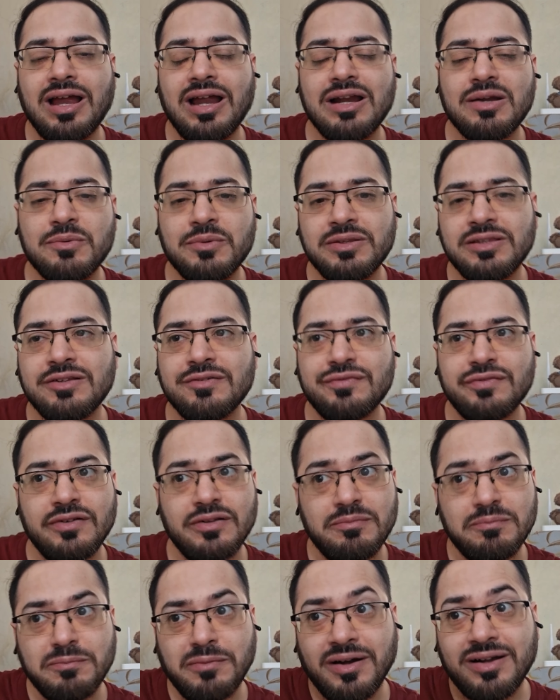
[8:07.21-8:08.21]
had with the
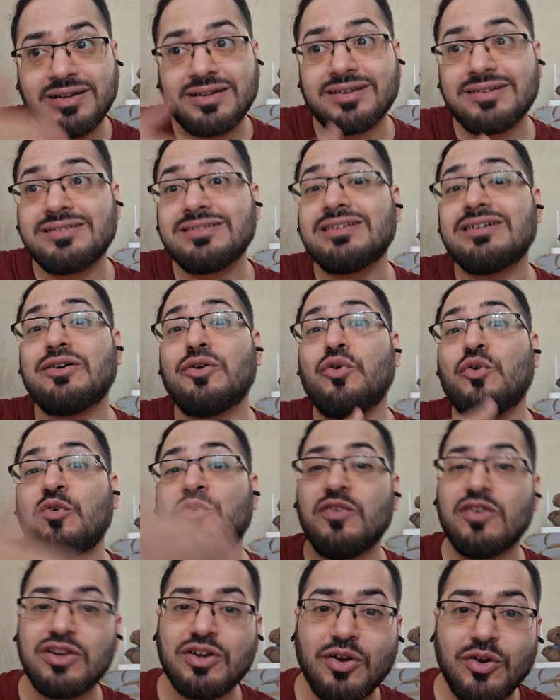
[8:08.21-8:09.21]
film but the
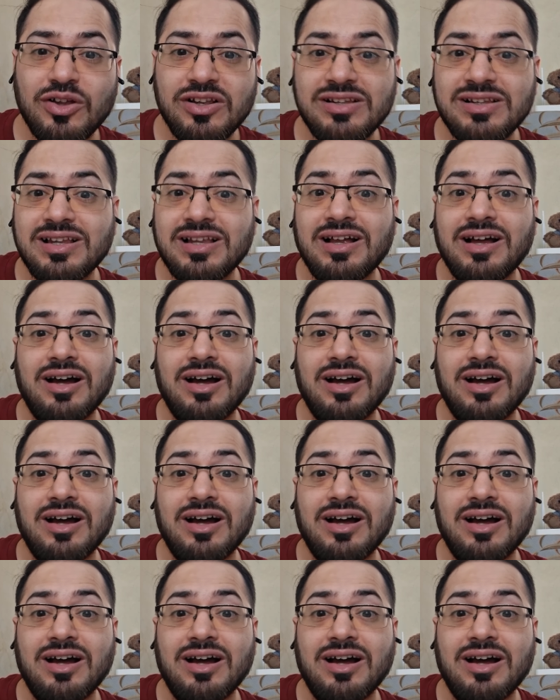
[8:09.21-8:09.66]
overall